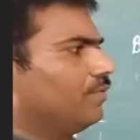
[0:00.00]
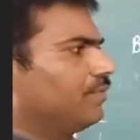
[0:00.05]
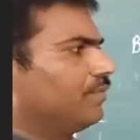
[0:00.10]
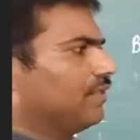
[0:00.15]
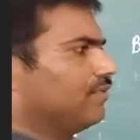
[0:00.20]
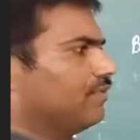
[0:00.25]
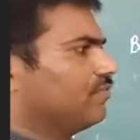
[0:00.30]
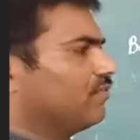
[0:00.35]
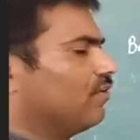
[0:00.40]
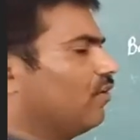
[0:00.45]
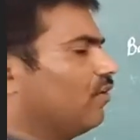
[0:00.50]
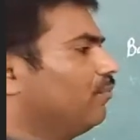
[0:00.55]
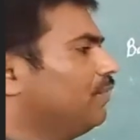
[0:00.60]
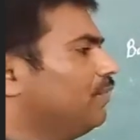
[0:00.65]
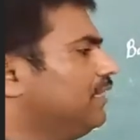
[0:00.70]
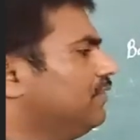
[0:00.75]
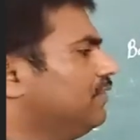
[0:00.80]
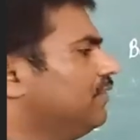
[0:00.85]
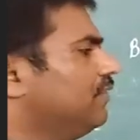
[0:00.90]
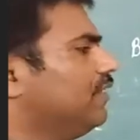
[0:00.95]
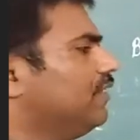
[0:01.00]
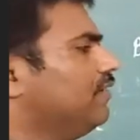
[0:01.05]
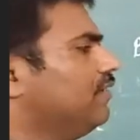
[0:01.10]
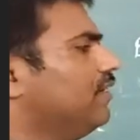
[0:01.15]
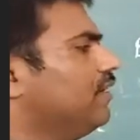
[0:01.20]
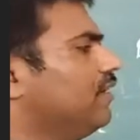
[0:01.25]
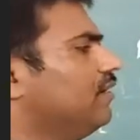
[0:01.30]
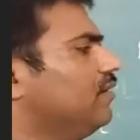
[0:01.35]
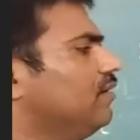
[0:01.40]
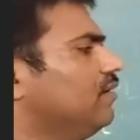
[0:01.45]
Yes. How many
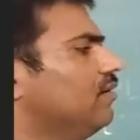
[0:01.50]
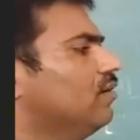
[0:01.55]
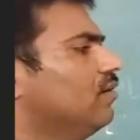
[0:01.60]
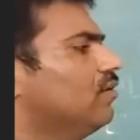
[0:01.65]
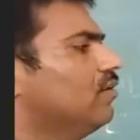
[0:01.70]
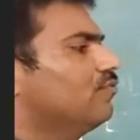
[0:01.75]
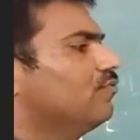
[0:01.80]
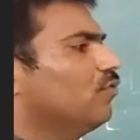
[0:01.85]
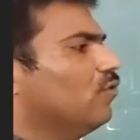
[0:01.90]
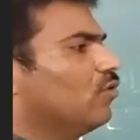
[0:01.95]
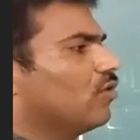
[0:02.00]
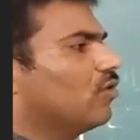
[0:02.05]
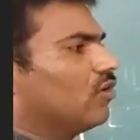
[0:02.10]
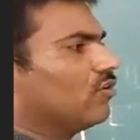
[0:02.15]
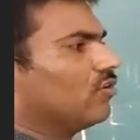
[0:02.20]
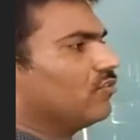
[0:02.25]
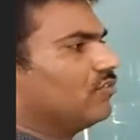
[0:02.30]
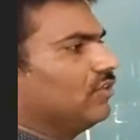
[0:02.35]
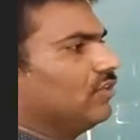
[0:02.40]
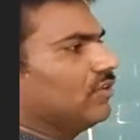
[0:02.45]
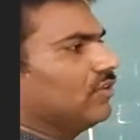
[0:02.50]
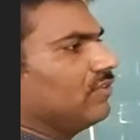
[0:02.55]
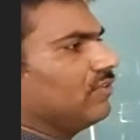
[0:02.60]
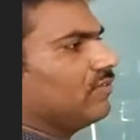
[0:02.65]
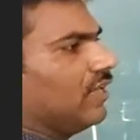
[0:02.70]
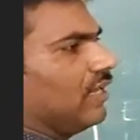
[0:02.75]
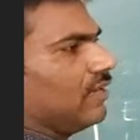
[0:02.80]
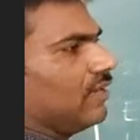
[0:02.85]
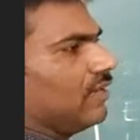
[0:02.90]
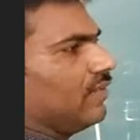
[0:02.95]
there is? Four oxygens
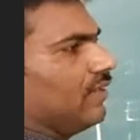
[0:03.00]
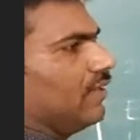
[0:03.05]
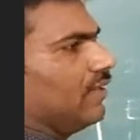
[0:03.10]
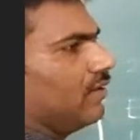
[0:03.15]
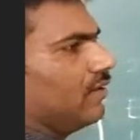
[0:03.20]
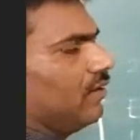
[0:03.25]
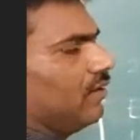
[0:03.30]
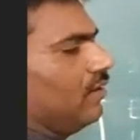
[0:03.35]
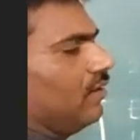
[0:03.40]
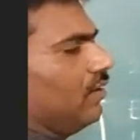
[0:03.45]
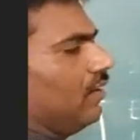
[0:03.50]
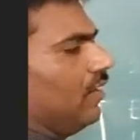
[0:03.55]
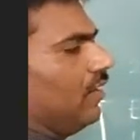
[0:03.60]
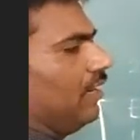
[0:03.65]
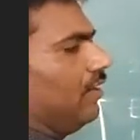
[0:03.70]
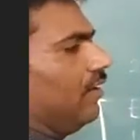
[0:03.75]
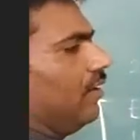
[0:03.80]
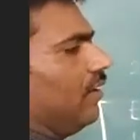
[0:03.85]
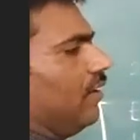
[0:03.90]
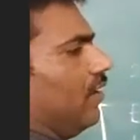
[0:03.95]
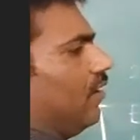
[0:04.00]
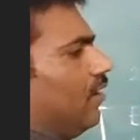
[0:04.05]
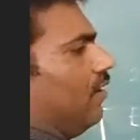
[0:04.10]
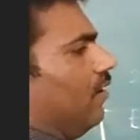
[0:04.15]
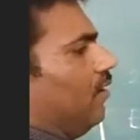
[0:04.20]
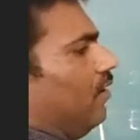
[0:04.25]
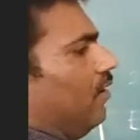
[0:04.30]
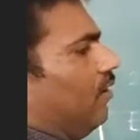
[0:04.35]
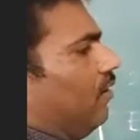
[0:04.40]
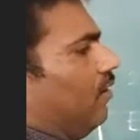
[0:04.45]
are there. And
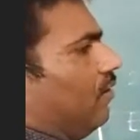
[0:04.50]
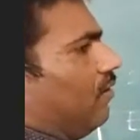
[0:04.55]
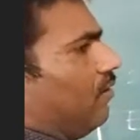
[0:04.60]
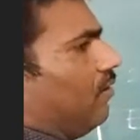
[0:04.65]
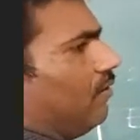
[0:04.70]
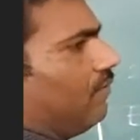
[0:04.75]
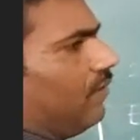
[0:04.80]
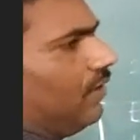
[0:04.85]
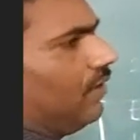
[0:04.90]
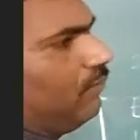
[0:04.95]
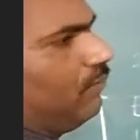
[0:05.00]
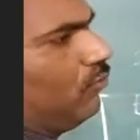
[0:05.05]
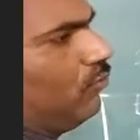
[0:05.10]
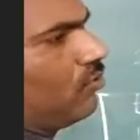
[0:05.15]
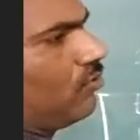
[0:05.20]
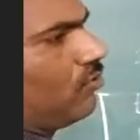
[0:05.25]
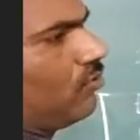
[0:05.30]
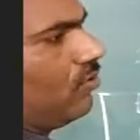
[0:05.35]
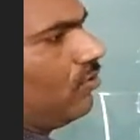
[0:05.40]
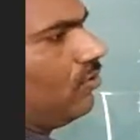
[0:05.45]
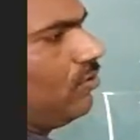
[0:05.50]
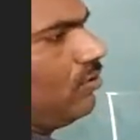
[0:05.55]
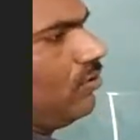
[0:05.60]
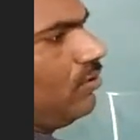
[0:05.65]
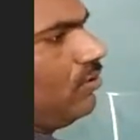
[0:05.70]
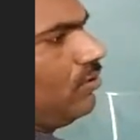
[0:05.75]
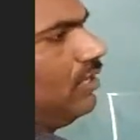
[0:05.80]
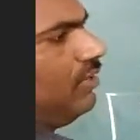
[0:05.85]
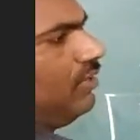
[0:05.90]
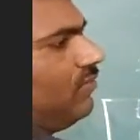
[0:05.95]
one more.
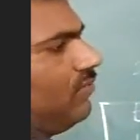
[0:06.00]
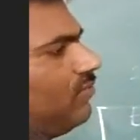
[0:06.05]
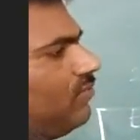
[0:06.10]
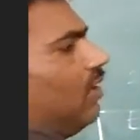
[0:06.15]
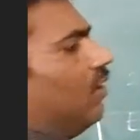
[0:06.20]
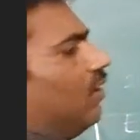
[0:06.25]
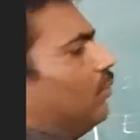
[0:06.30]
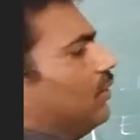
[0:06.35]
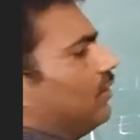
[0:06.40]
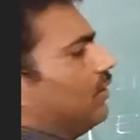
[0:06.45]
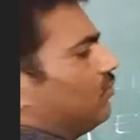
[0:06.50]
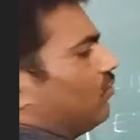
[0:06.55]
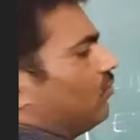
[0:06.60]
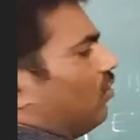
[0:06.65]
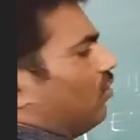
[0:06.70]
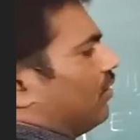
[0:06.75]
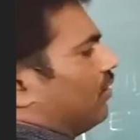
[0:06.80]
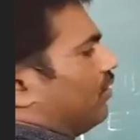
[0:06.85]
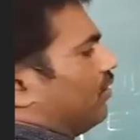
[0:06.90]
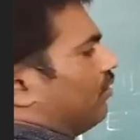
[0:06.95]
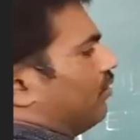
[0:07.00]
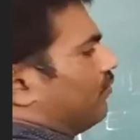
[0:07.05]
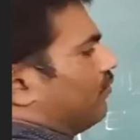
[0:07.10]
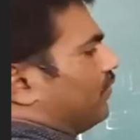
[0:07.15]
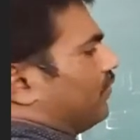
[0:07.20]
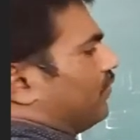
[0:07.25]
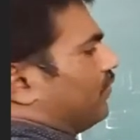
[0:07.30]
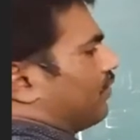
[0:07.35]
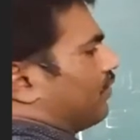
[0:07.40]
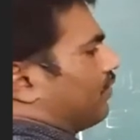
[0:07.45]
Yes, now it is not enough.
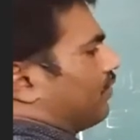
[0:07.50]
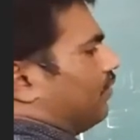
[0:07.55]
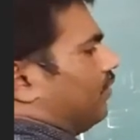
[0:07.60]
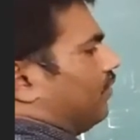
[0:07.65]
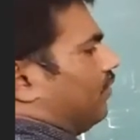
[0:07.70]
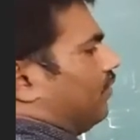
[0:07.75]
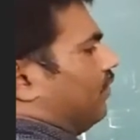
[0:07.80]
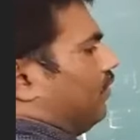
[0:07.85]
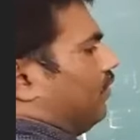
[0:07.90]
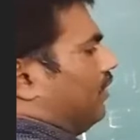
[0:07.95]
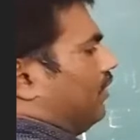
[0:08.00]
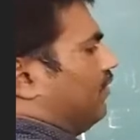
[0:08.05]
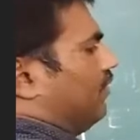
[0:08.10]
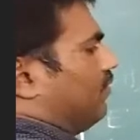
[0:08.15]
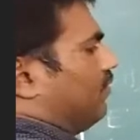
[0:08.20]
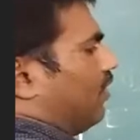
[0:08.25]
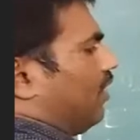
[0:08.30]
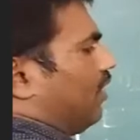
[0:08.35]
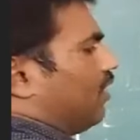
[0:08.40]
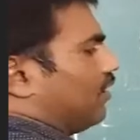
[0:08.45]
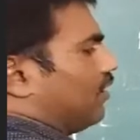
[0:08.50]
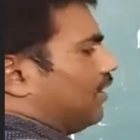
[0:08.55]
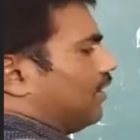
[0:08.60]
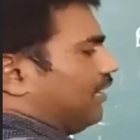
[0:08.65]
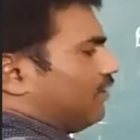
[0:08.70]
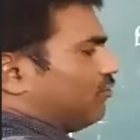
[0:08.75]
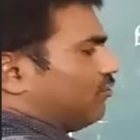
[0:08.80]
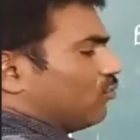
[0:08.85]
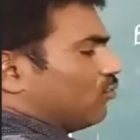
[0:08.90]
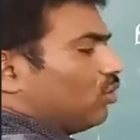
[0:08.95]
Yes,
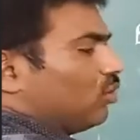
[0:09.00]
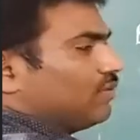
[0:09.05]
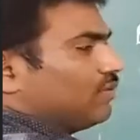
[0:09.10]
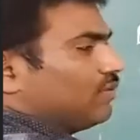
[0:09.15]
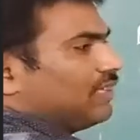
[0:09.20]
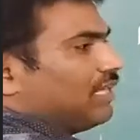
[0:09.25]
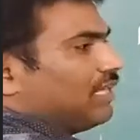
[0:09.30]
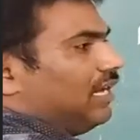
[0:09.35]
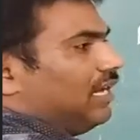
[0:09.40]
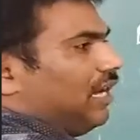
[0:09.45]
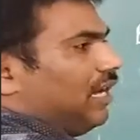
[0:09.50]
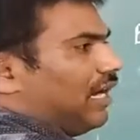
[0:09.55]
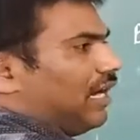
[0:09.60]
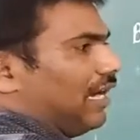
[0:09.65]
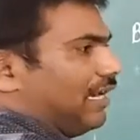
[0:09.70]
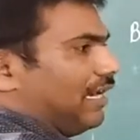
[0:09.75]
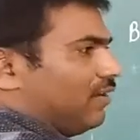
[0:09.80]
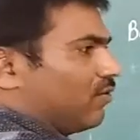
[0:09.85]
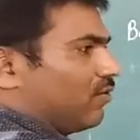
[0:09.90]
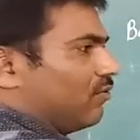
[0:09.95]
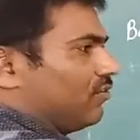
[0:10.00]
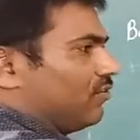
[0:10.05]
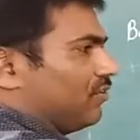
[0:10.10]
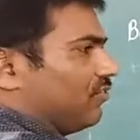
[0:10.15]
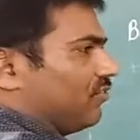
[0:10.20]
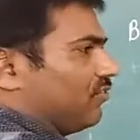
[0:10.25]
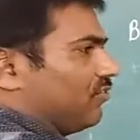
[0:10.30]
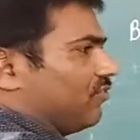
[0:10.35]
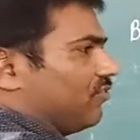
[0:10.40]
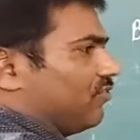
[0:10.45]
let's go with the
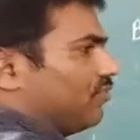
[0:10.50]
hydrogens.